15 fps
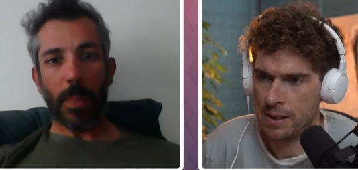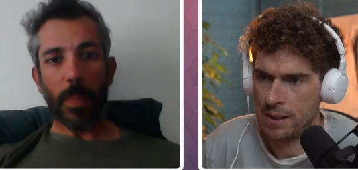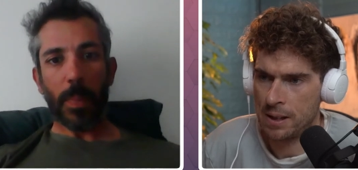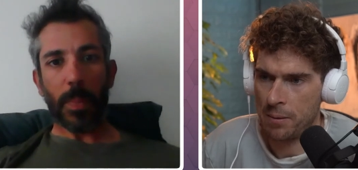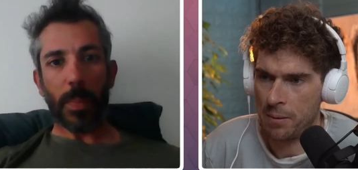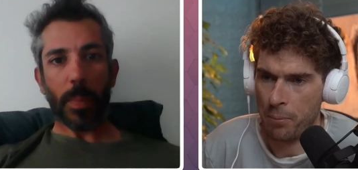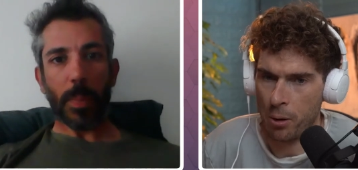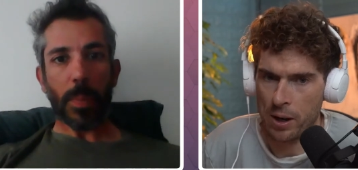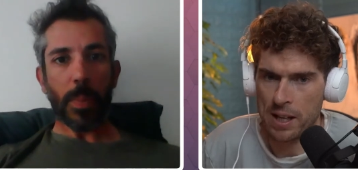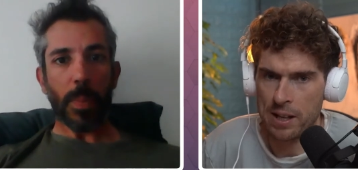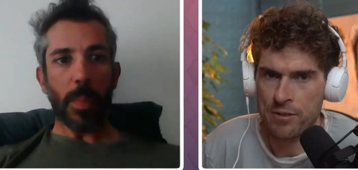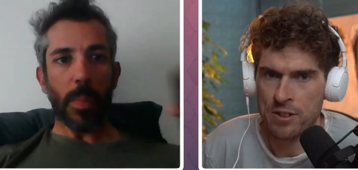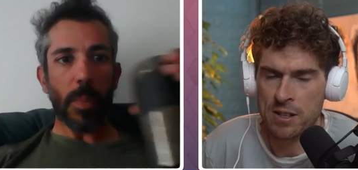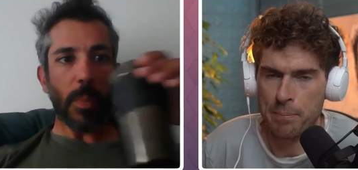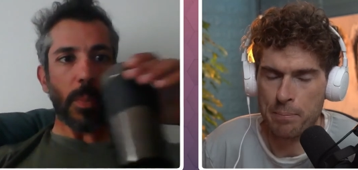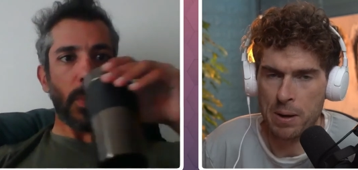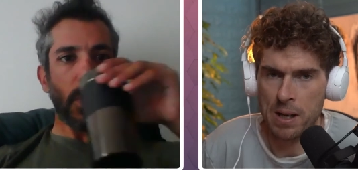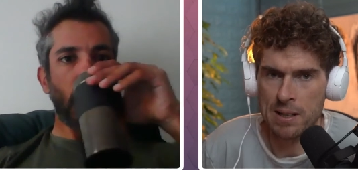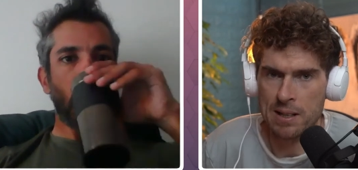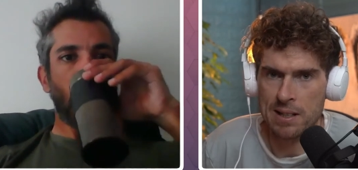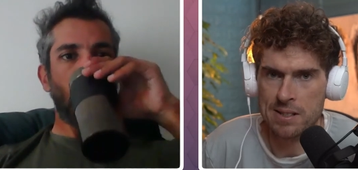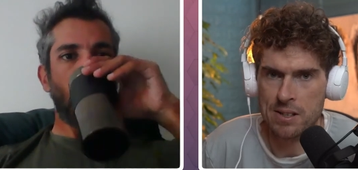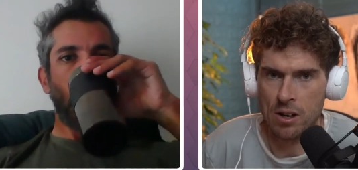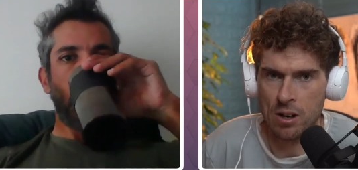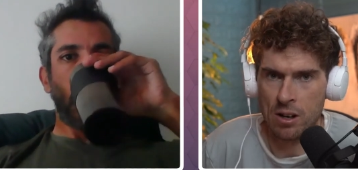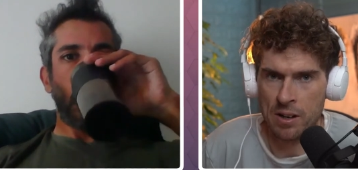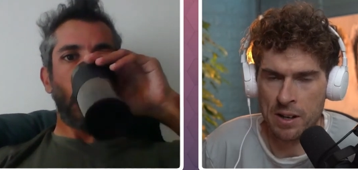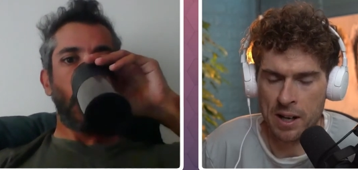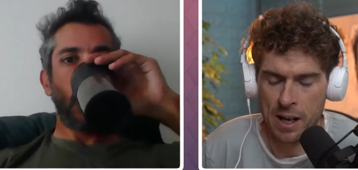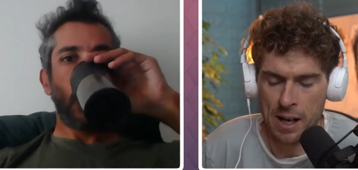Speaker 1: or even to build on
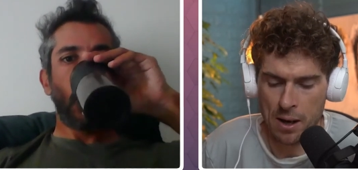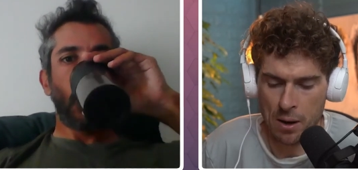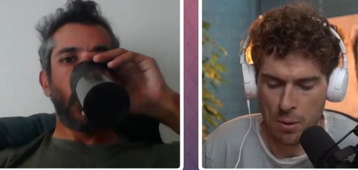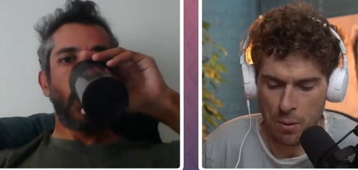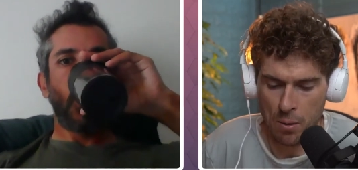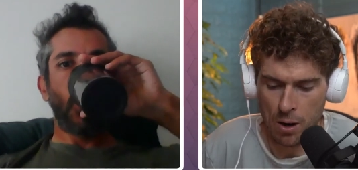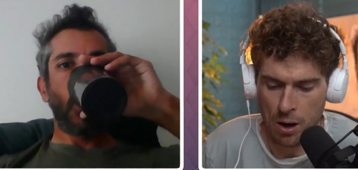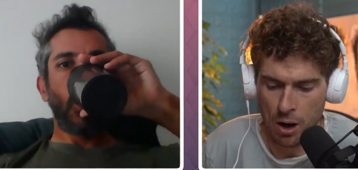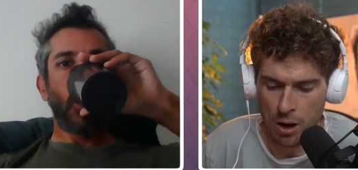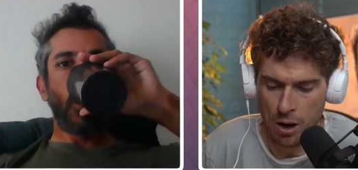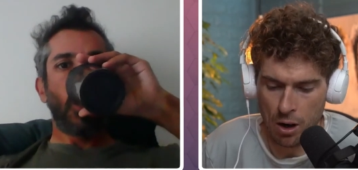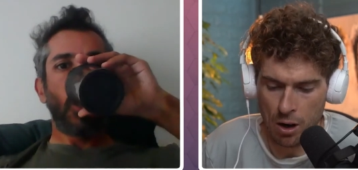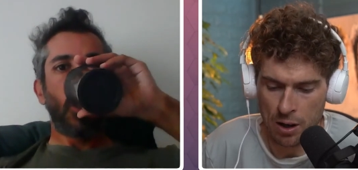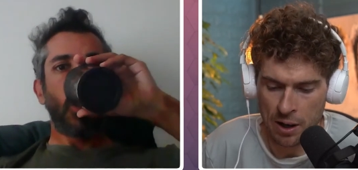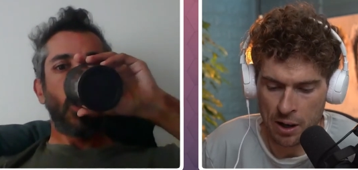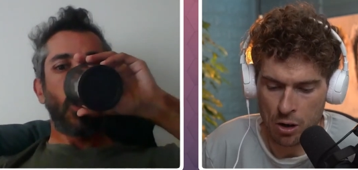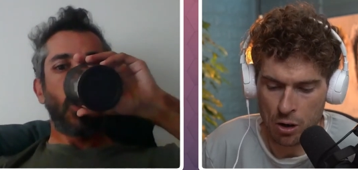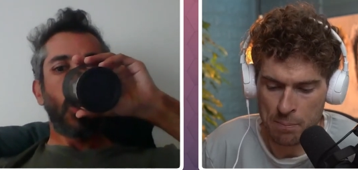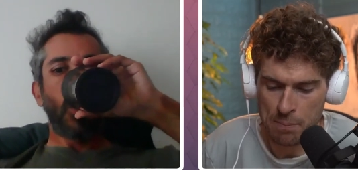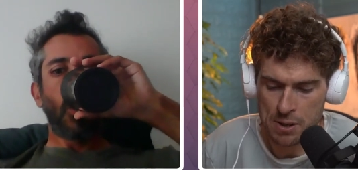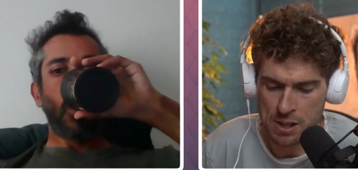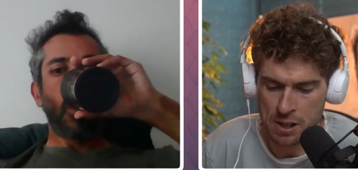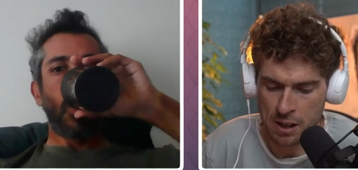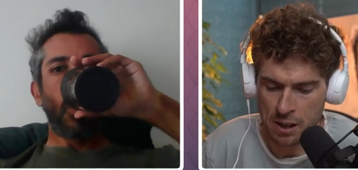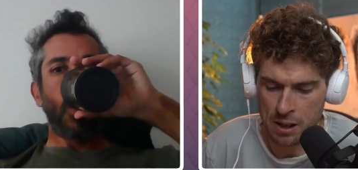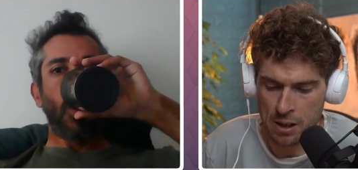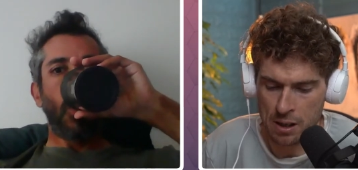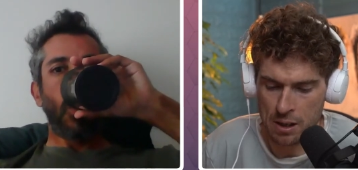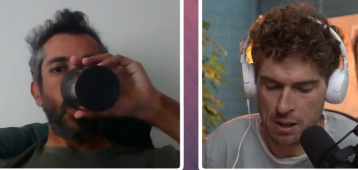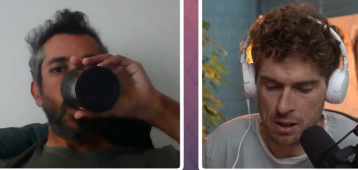how all encompassing
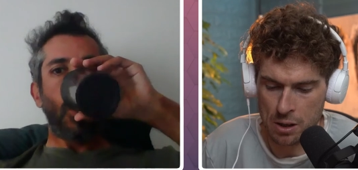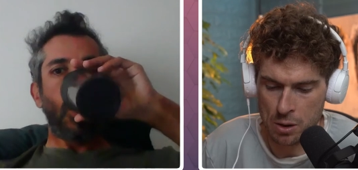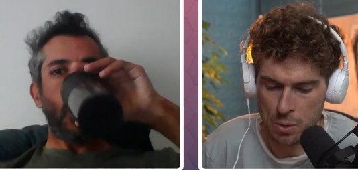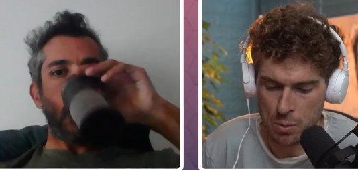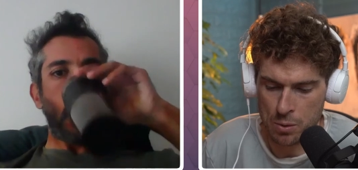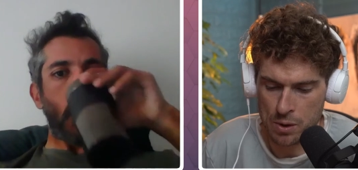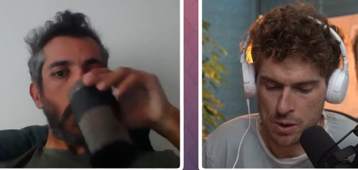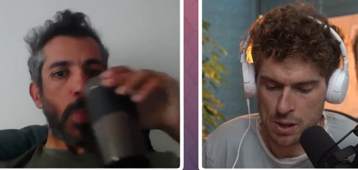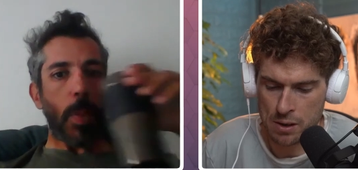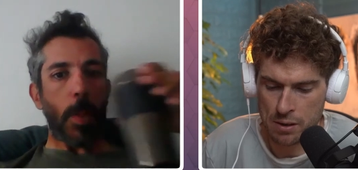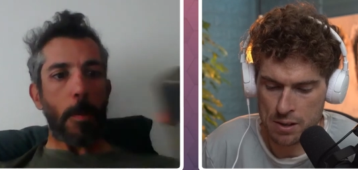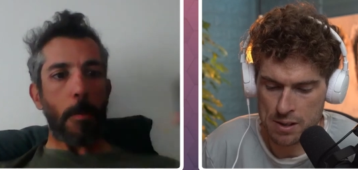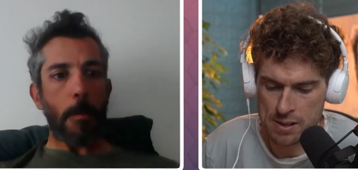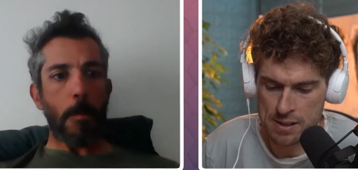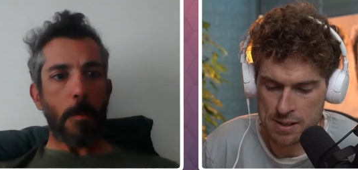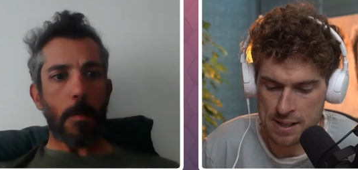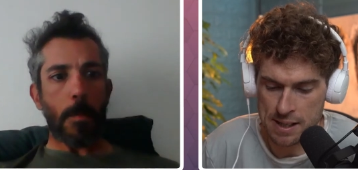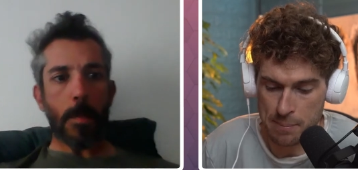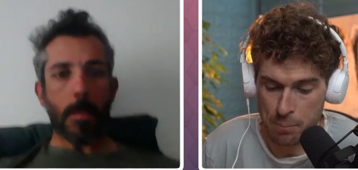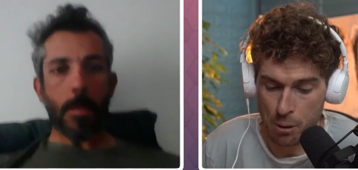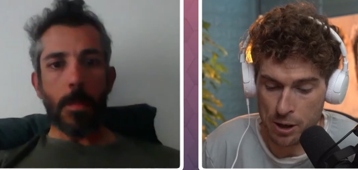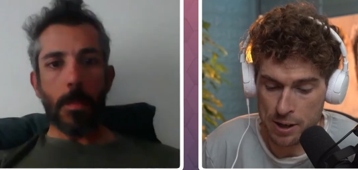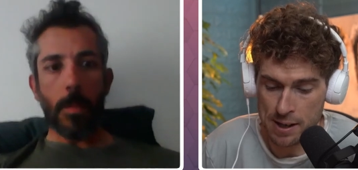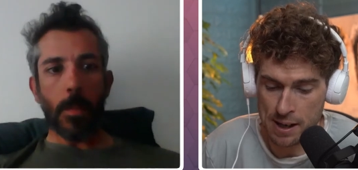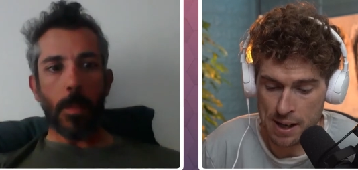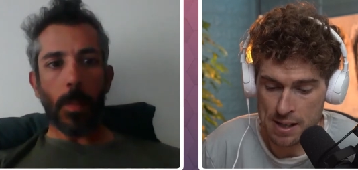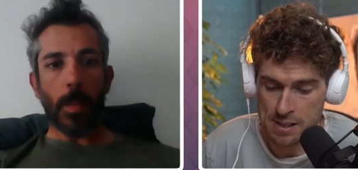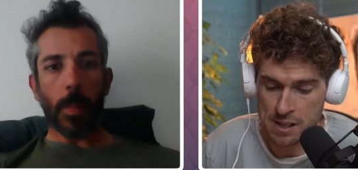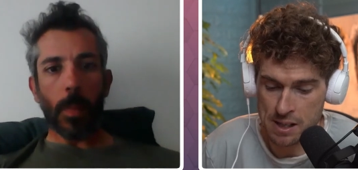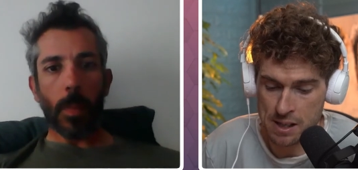you see the bike as
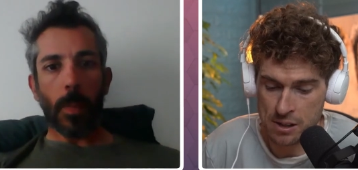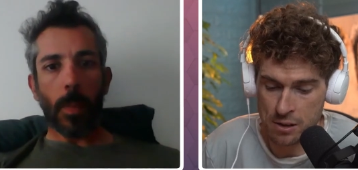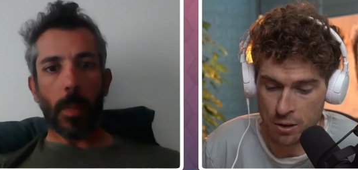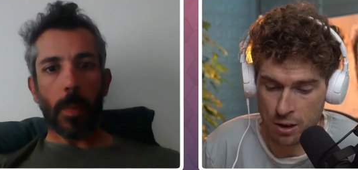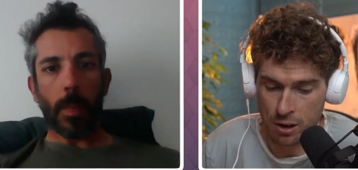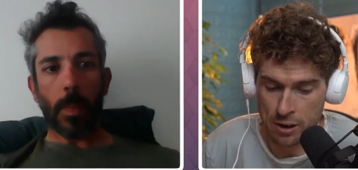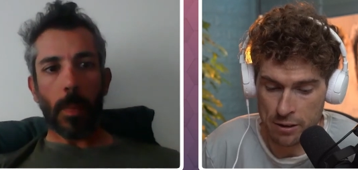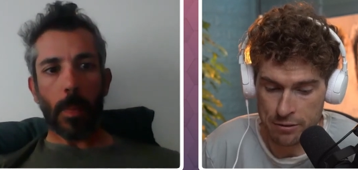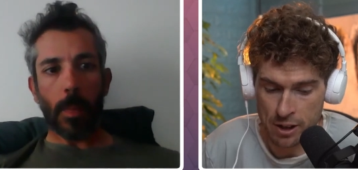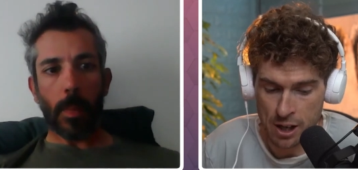in your life.